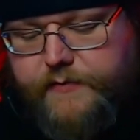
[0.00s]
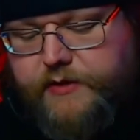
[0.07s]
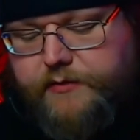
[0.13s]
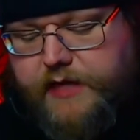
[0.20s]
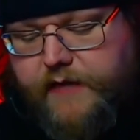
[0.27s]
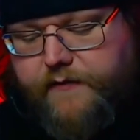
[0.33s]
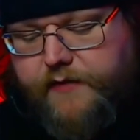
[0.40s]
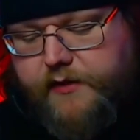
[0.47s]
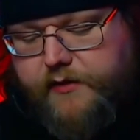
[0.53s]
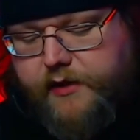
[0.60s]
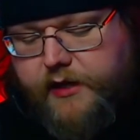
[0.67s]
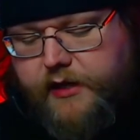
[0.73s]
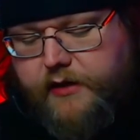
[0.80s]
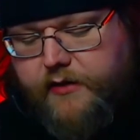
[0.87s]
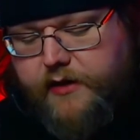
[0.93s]
So definitely
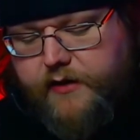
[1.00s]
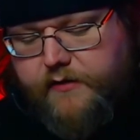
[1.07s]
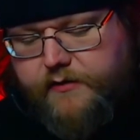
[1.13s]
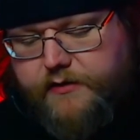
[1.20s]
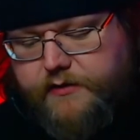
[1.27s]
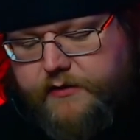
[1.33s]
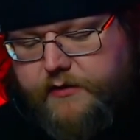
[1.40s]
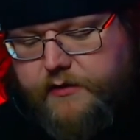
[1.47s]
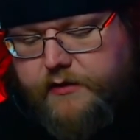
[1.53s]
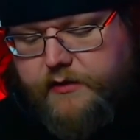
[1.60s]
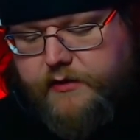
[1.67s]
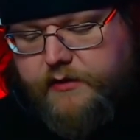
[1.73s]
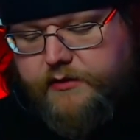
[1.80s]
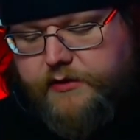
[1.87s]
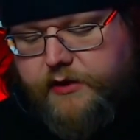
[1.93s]
look into those.
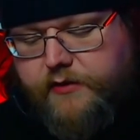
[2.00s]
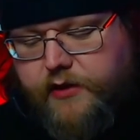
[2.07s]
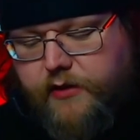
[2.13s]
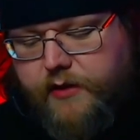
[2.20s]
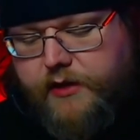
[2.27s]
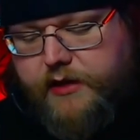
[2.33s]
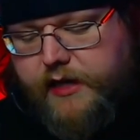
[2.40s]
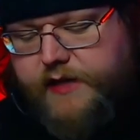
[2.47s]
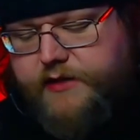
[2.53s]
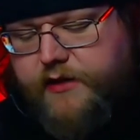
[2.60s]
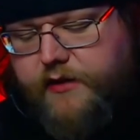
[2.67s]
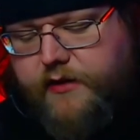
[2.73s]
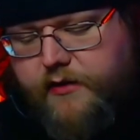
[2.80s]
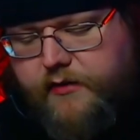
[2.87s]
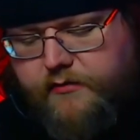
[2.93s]
Don't know what these
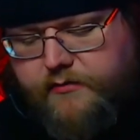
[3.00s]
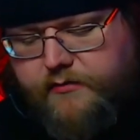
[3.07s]
are.